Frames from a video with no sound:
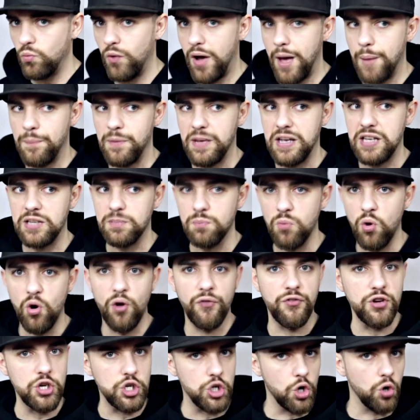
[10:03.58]
Web is more
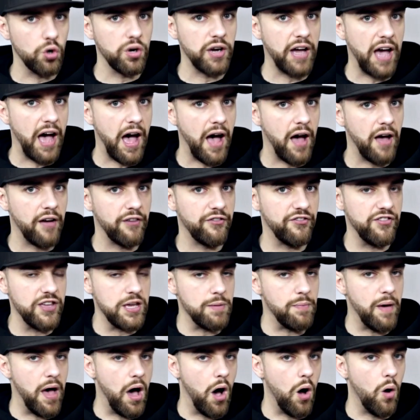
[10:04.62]
of a younger
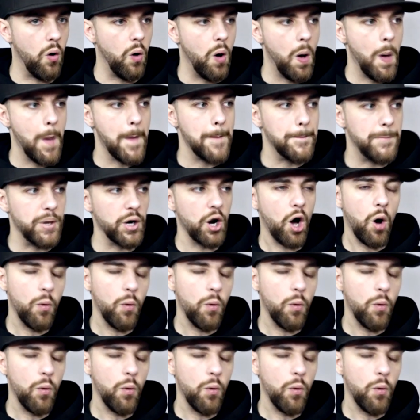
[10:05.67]
female, but I